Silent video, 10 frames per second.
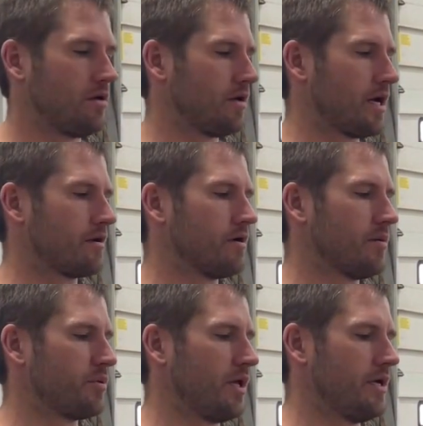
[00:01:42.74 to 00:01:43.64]
at
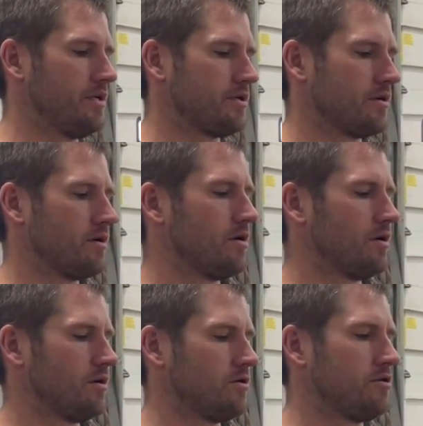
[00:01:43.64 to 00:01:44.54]
Great Plains.
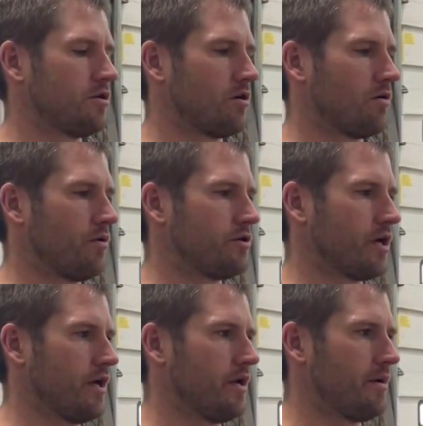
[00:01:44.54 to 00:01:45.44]
So we
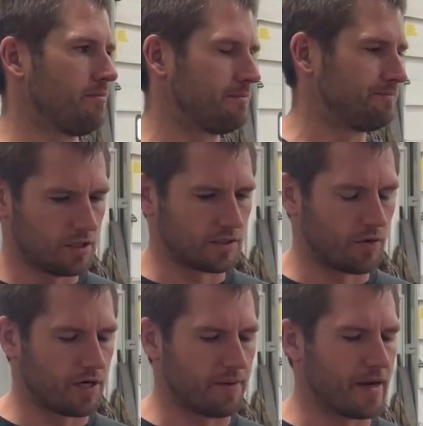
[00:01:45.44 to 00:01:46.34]
traded him because I
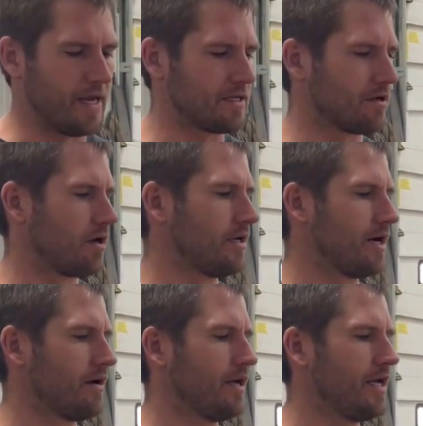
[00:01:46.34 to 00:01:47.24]
wanted to get my hands on it.
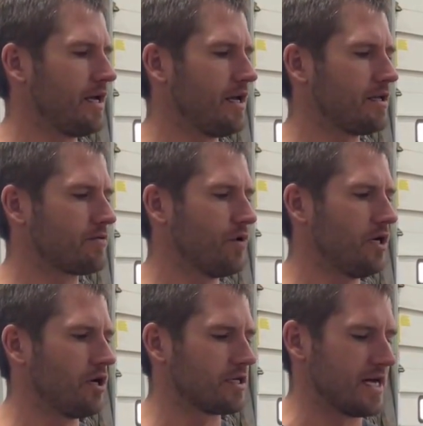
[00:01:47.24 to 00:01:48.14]
Now, we
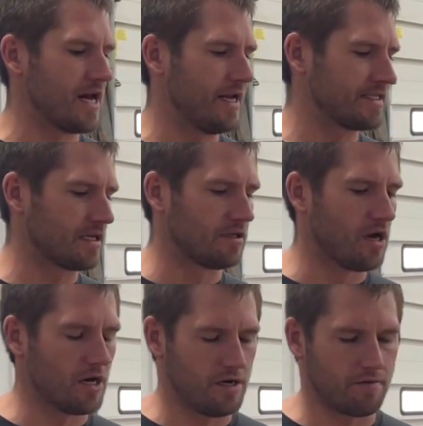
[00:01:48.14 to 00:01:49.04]
looked at it. It's a
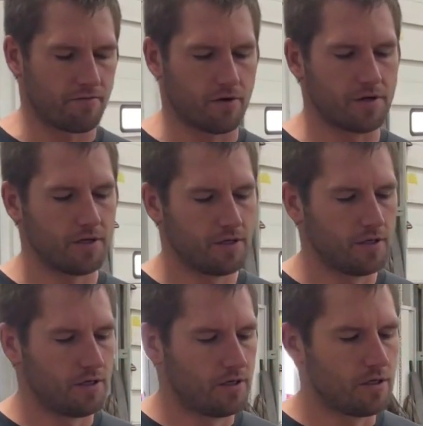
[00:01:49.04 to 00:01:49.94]
lot different
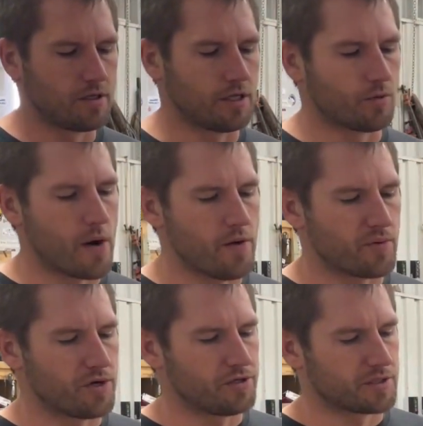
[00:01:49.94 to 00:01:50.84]
than the way we
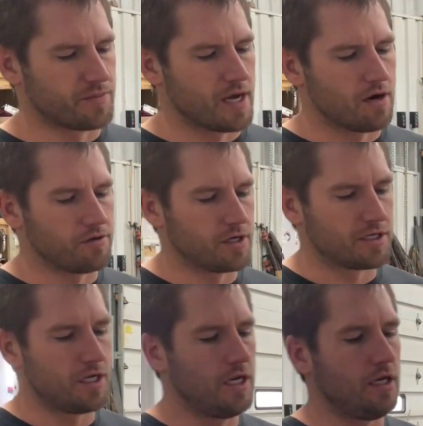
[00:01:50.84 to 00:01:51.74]
produce them now. You could
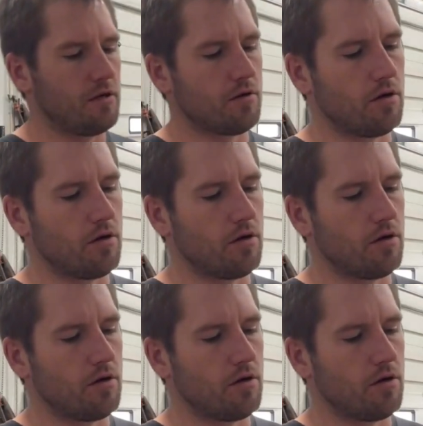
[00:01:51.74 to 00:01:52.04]
see